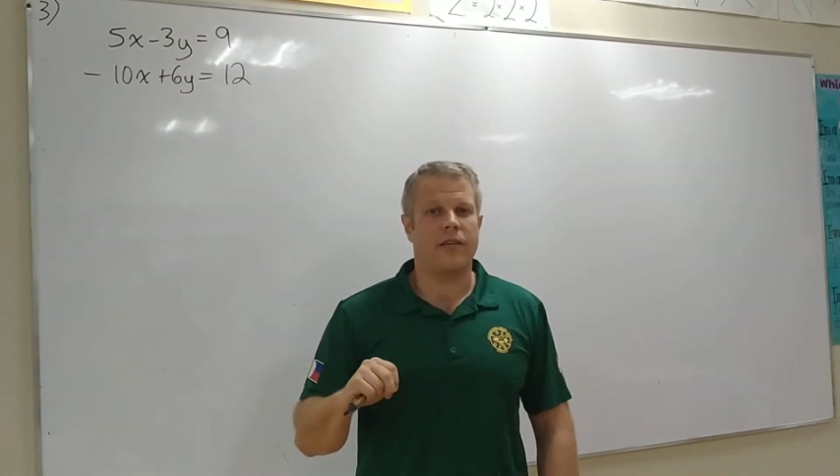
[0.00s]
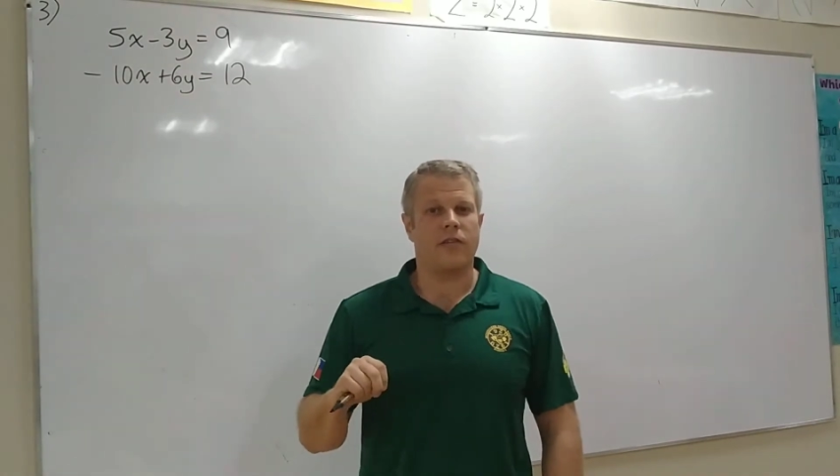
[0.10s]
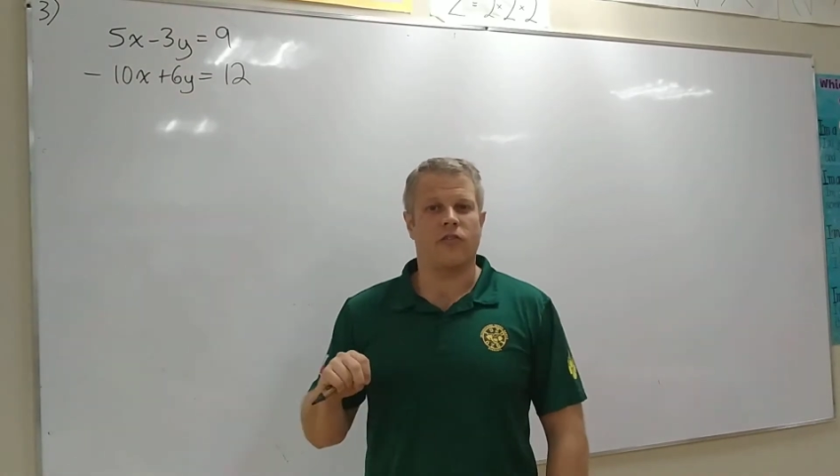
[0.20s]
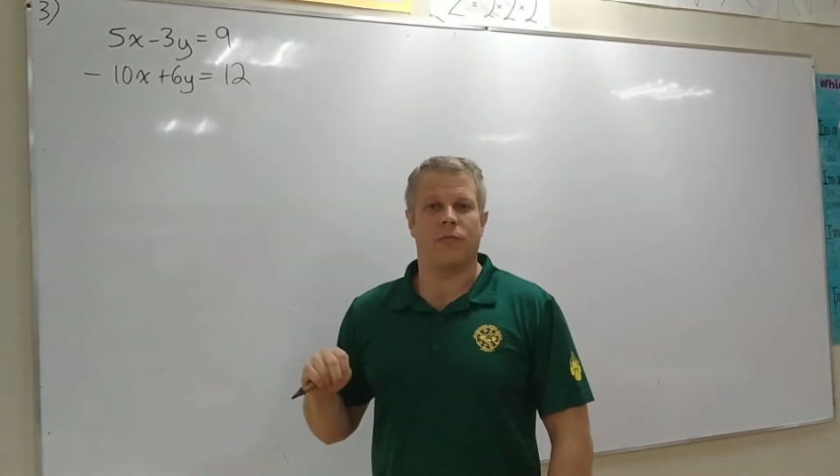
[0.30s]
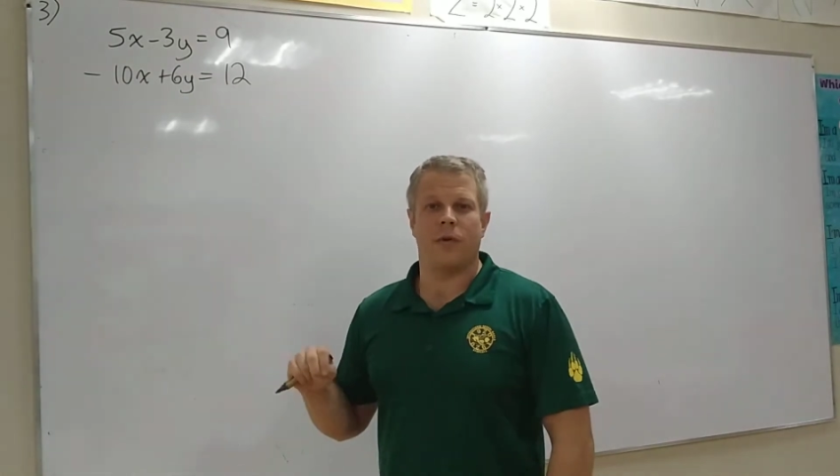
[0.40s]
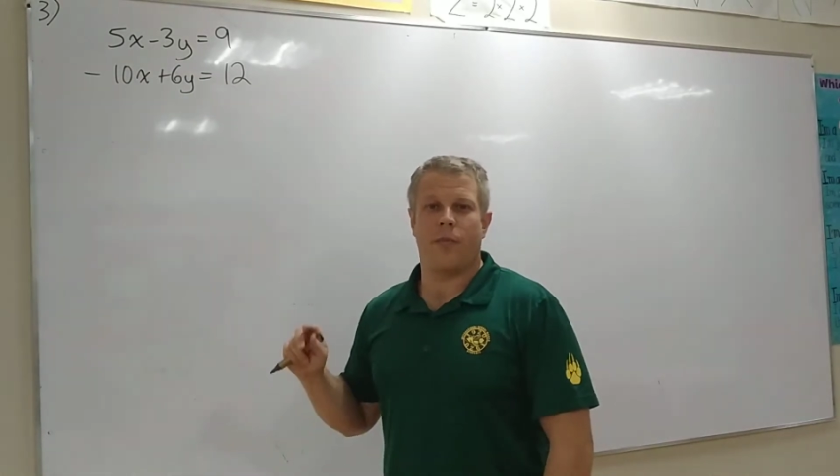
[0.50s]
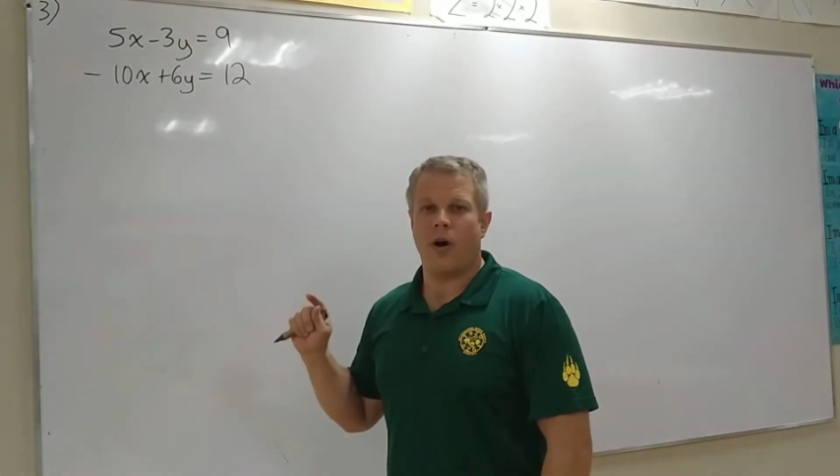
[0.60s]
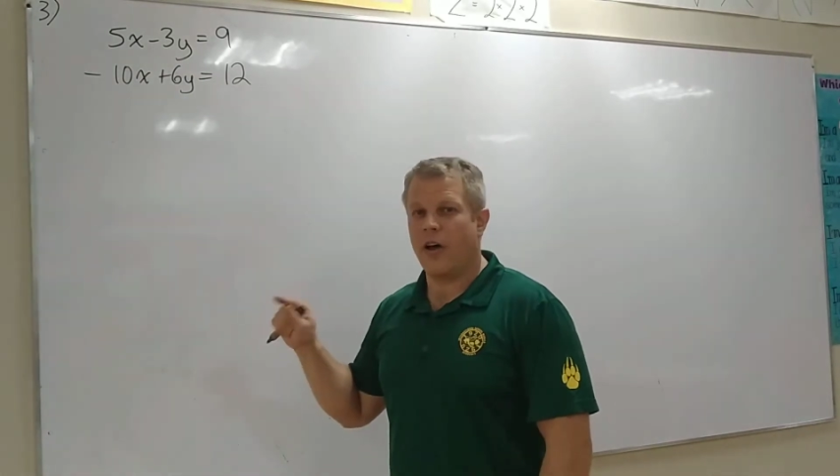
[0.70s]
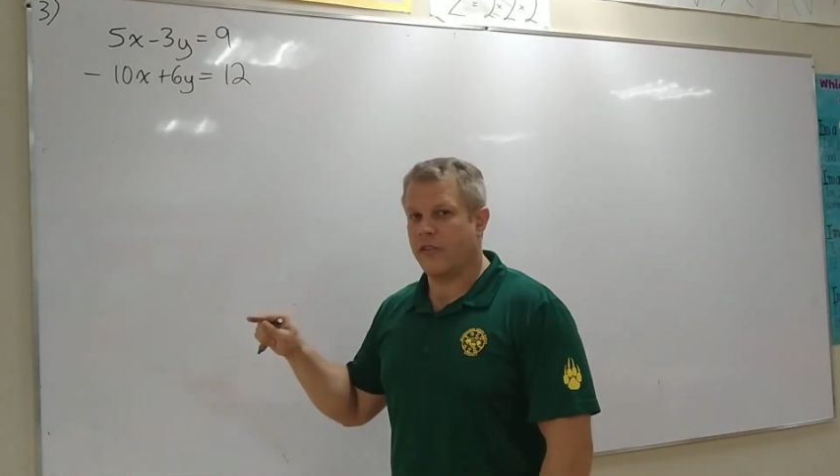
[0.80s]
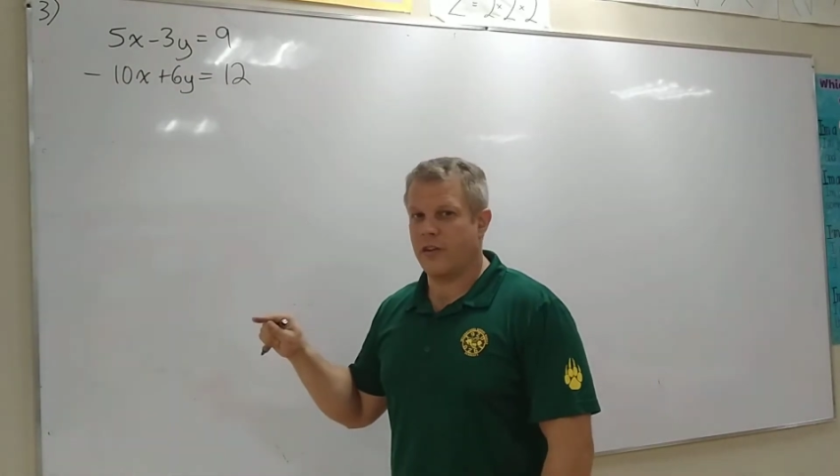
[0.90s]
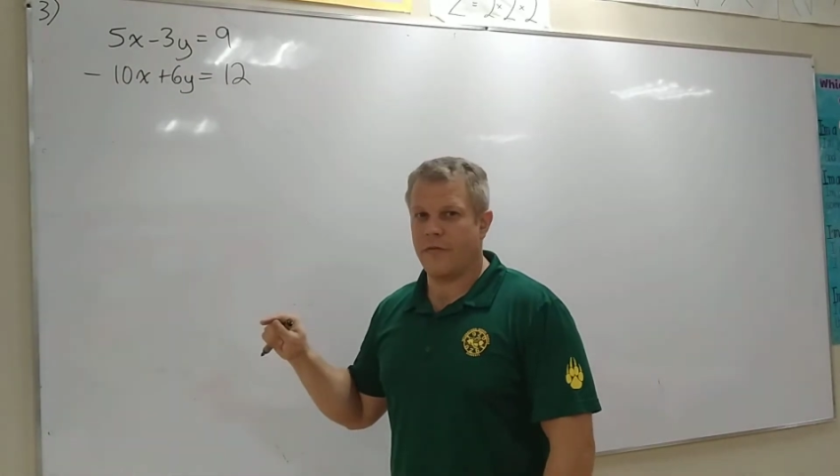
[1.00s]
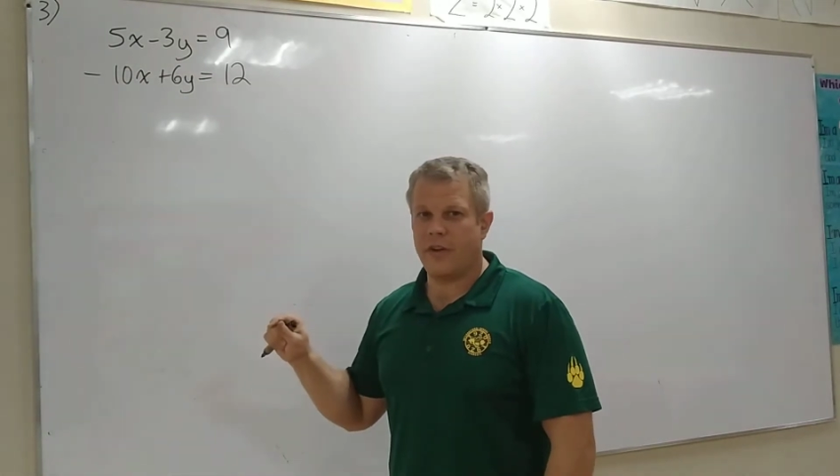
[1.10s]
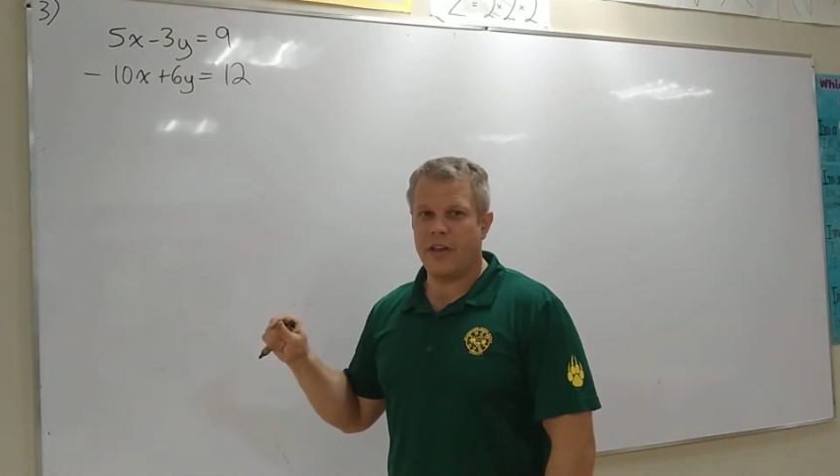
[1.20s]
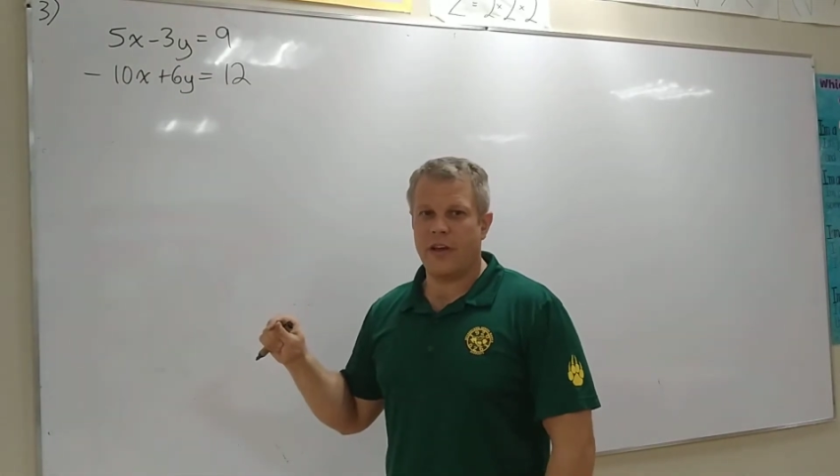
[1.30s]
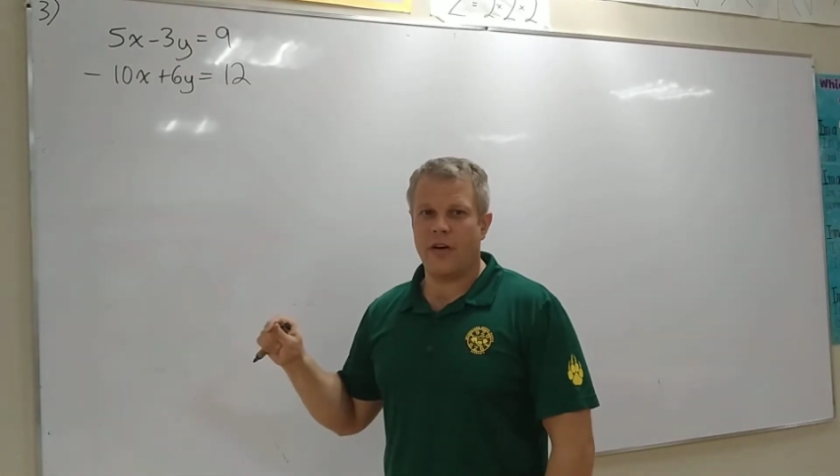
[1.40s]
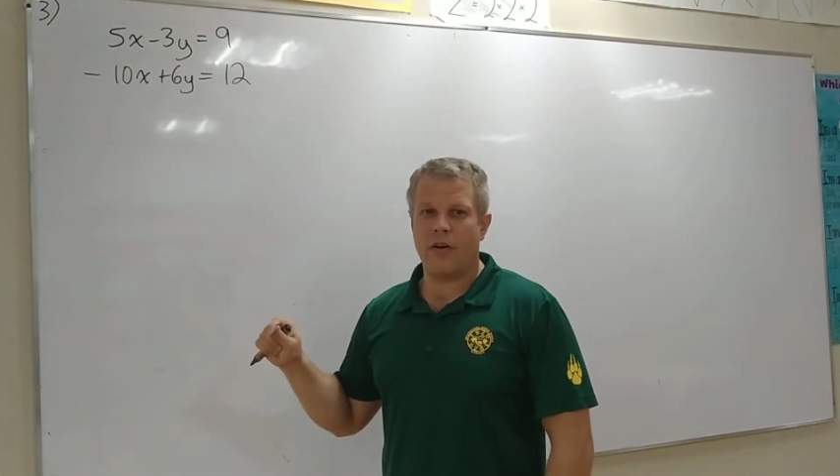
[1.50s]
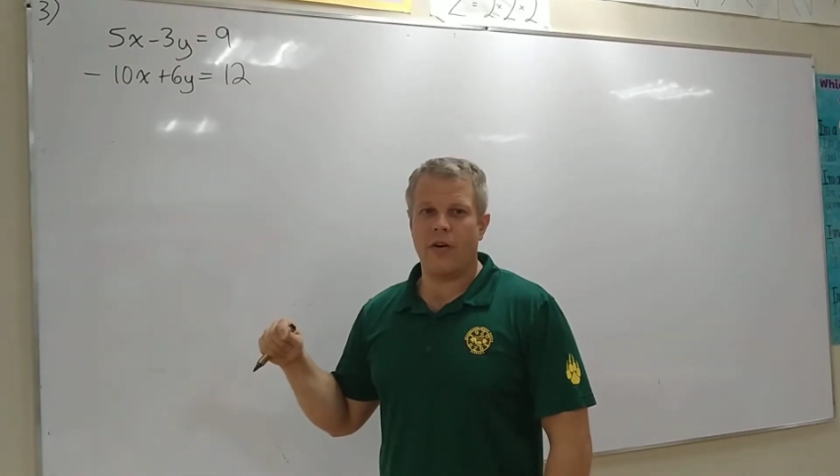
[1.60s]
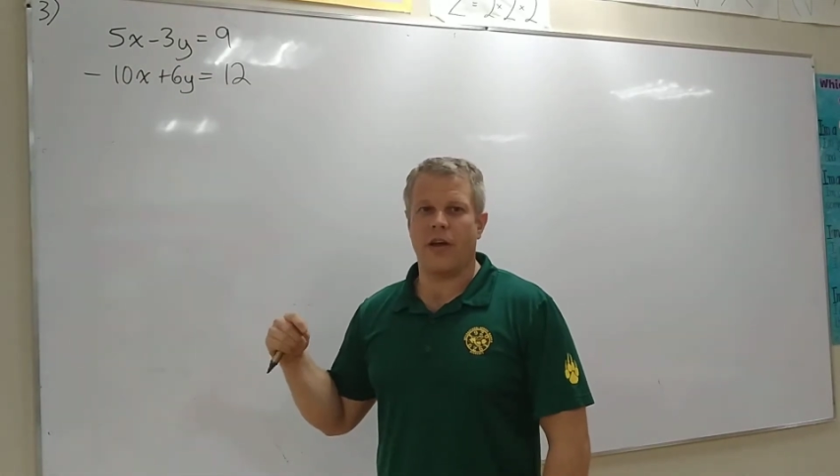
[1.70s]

you should be pausing the video